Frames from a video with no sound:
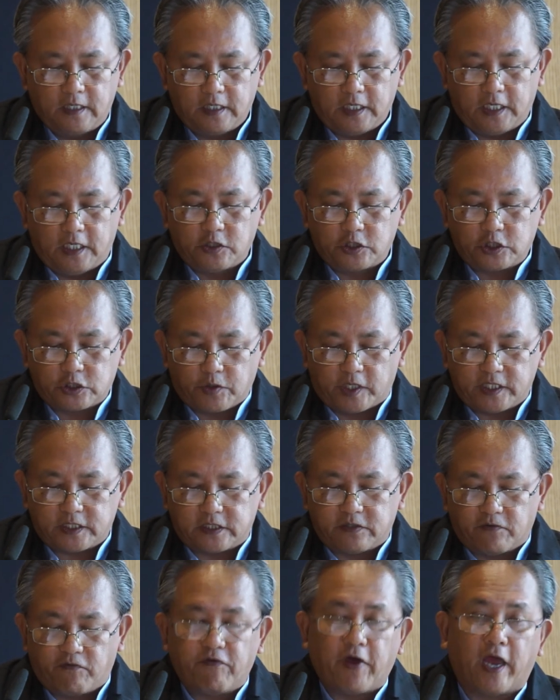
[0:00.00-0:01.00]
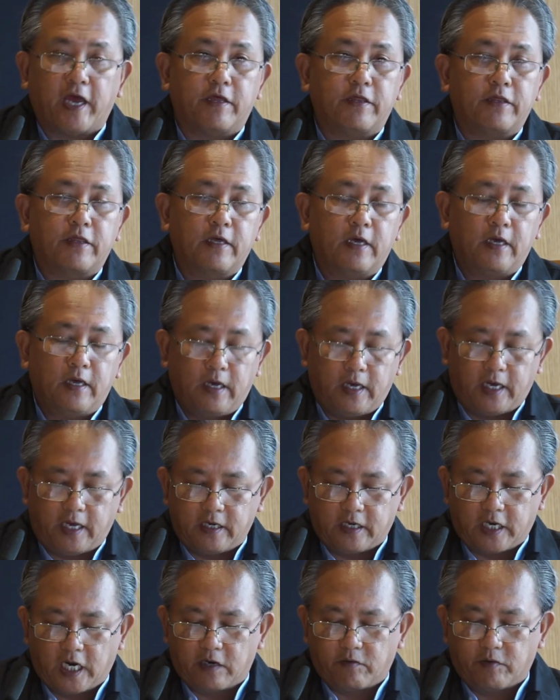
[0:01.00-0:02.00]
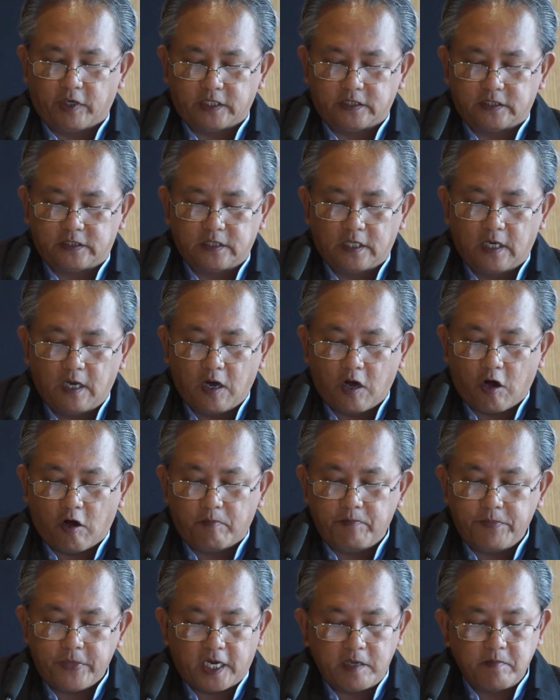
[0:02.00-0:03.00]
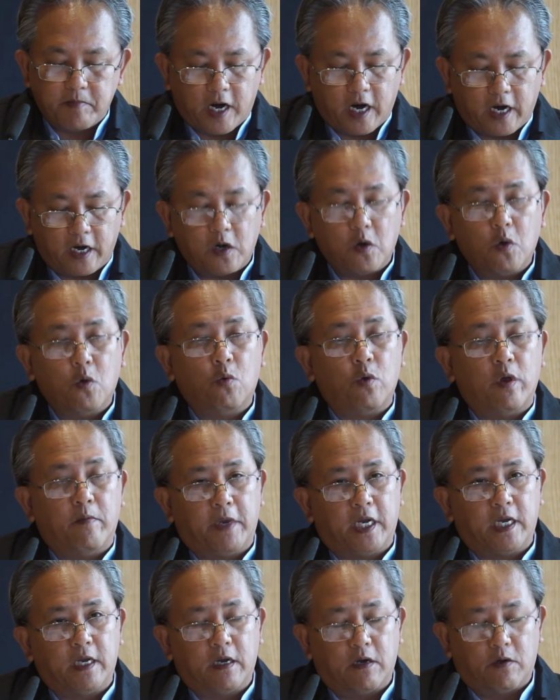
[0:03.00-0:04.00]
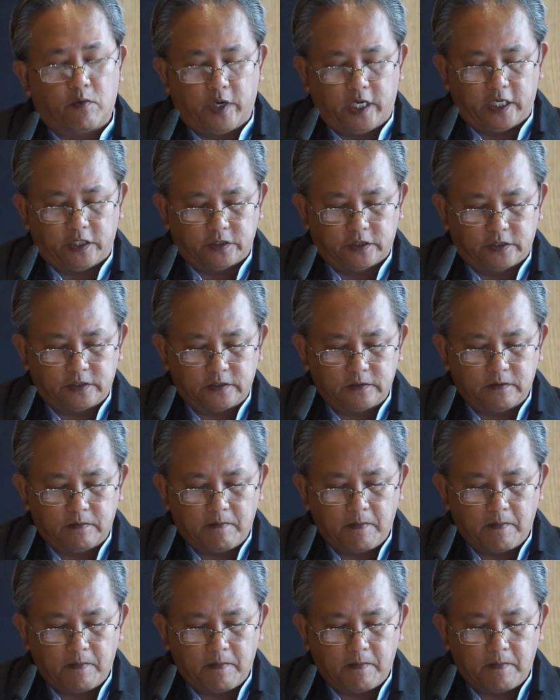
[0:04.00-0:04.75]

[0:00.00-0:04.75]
illustrates the faith and courage of Myanmar women religious.